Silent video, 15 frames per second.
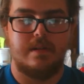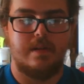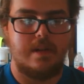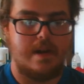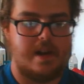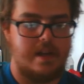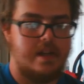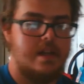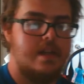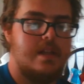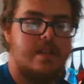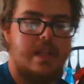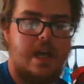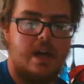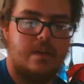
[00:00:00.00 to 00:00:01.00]
Alright,
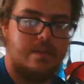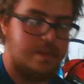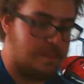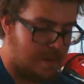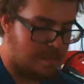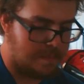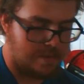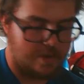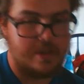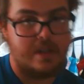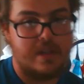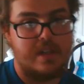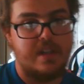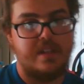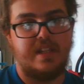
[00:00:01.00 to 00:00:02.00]
now the bumper.
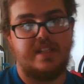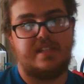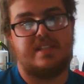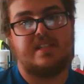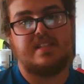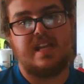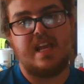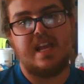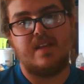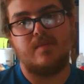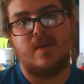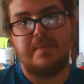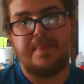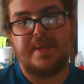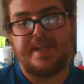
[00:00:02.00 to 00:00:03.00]
This is
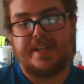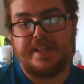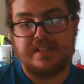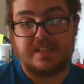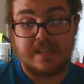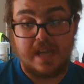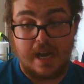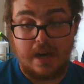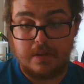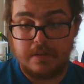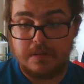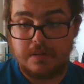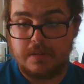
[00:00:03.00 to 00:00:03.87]
NYPD style.